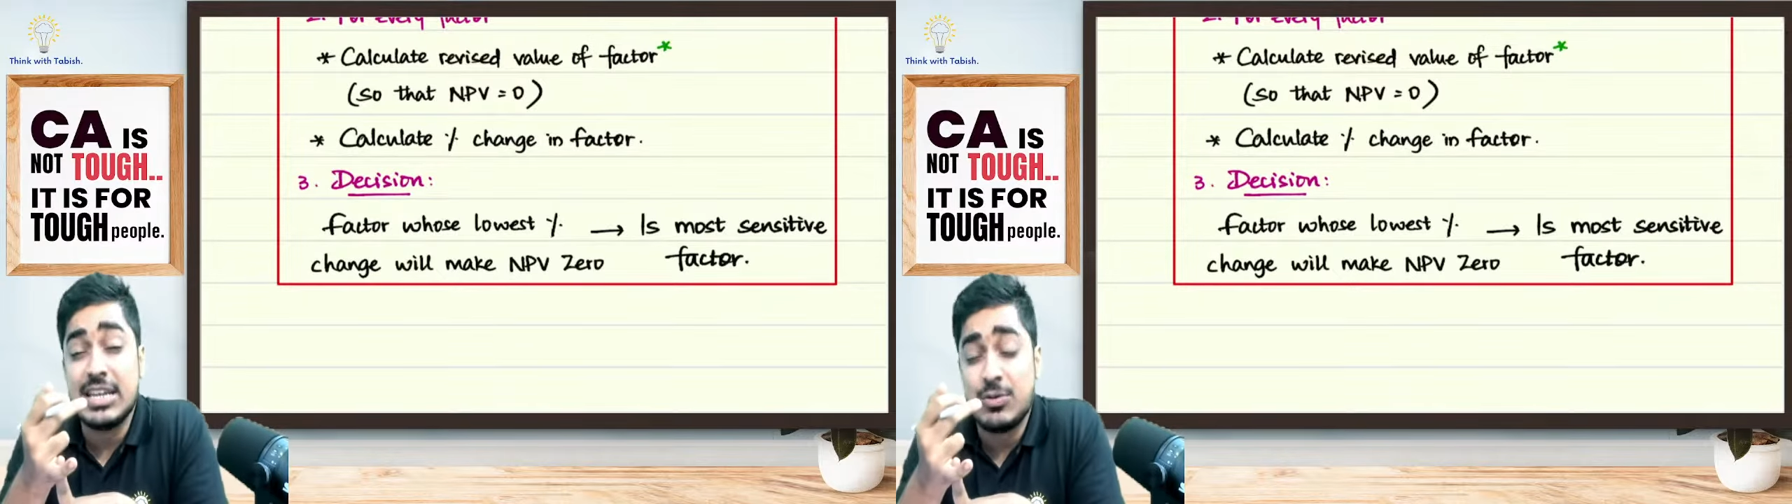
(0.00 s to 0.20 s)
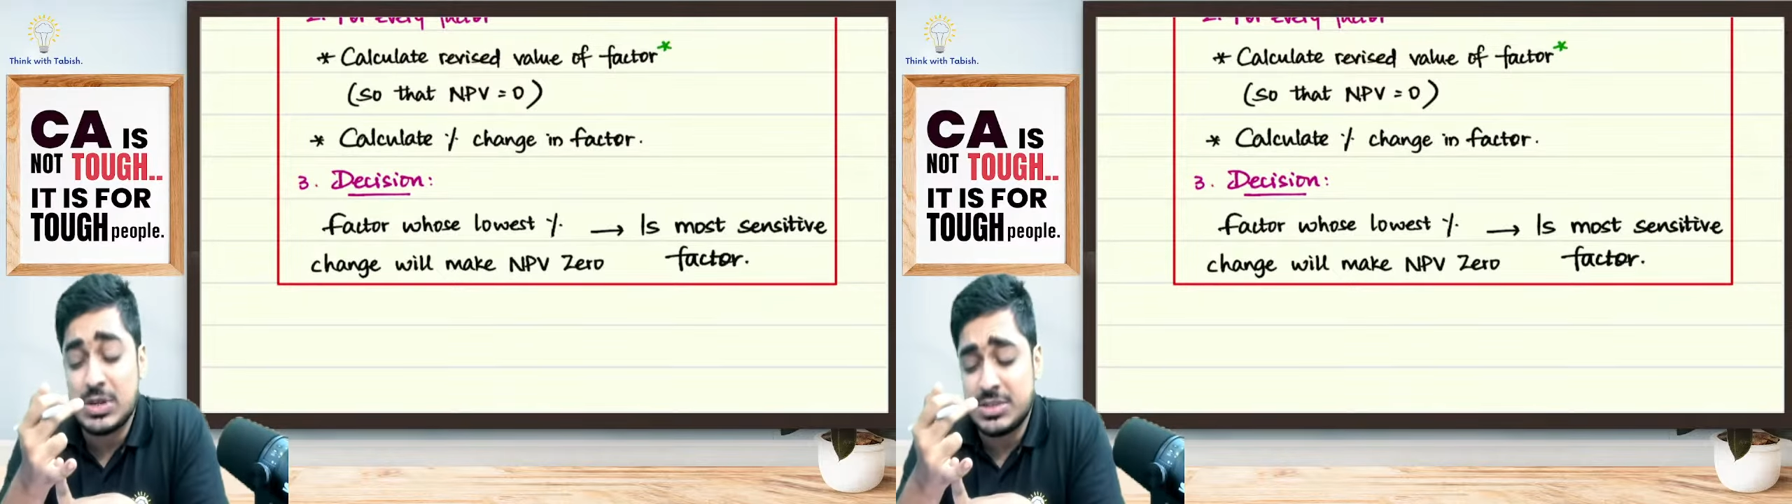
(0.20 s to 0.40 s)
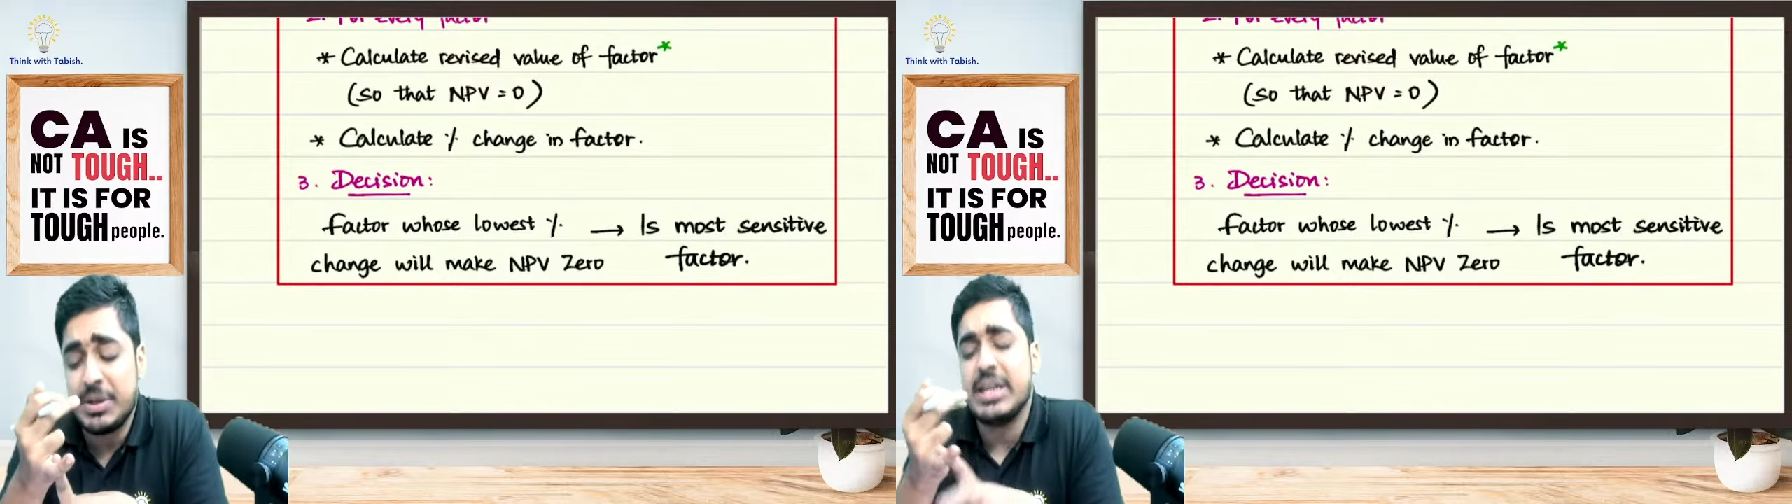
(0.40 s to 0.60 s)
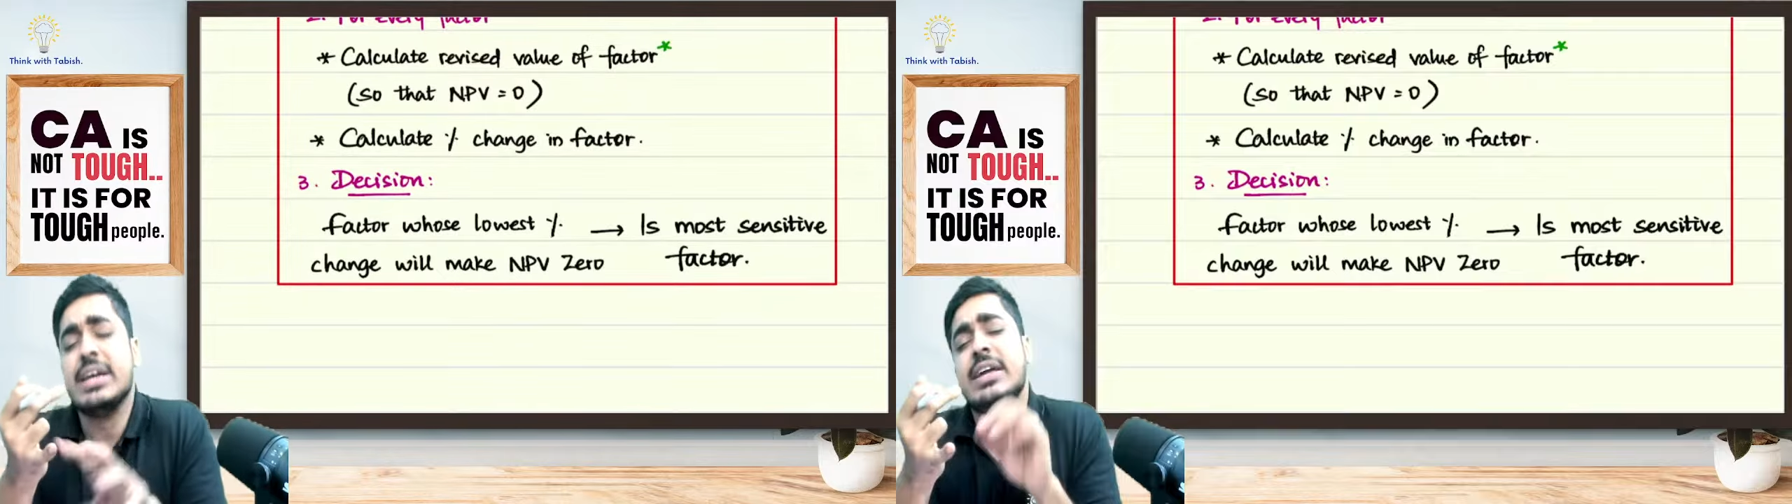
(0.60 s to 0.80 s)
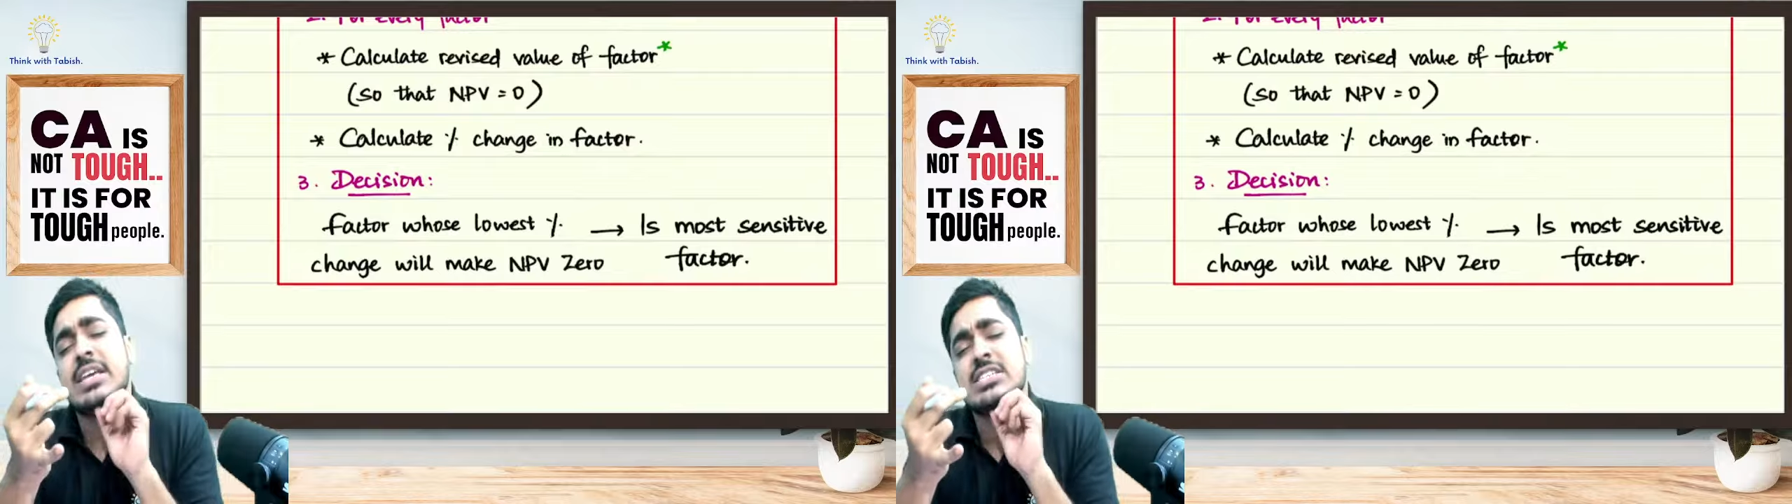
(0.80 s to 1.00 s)
investment
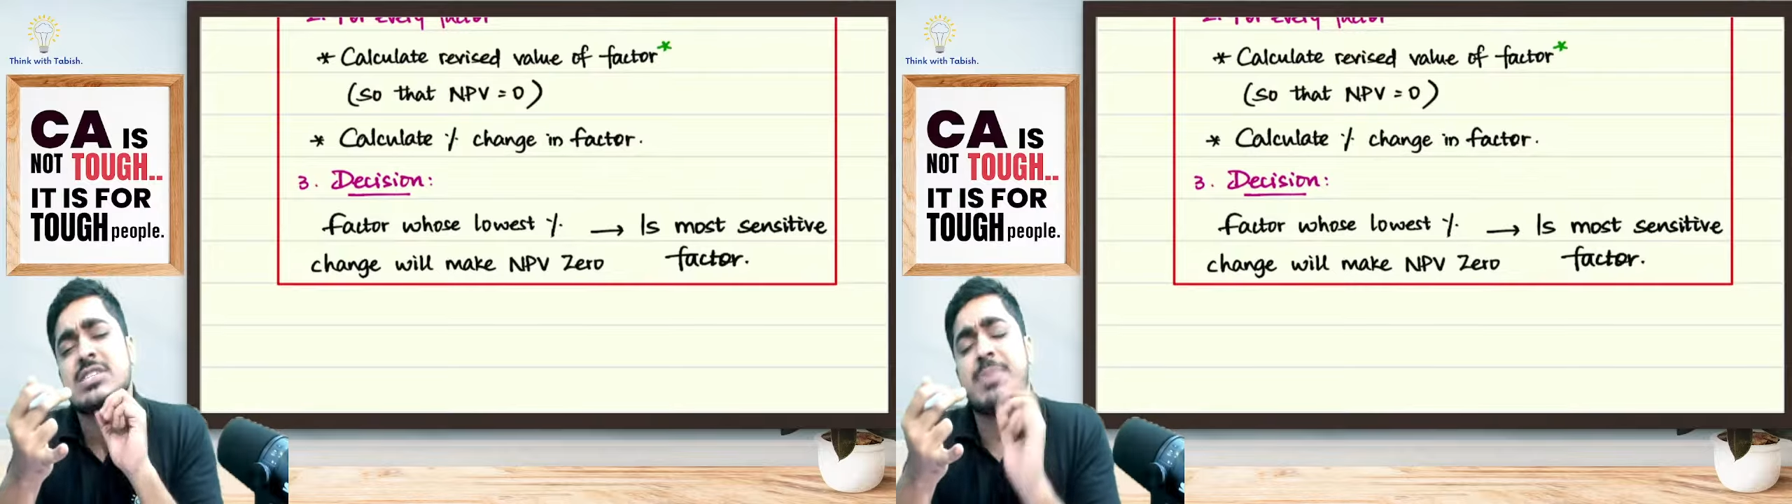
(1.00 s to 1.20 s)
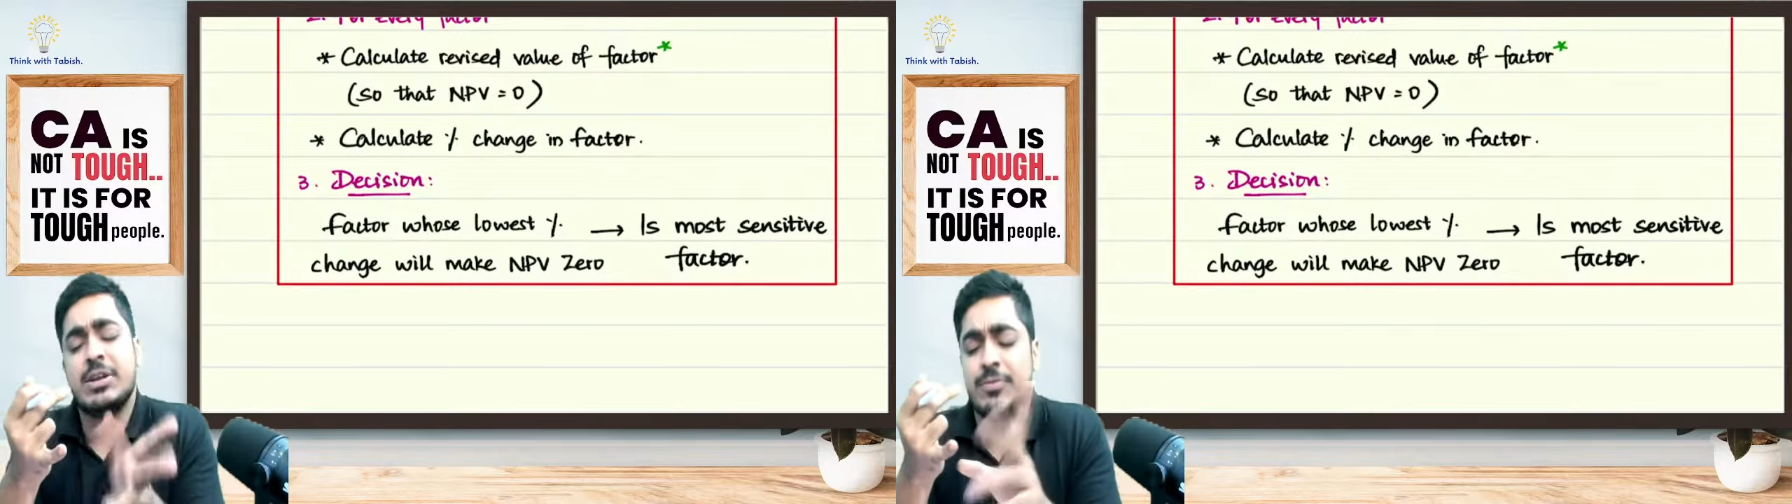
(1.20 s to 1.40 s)
increases by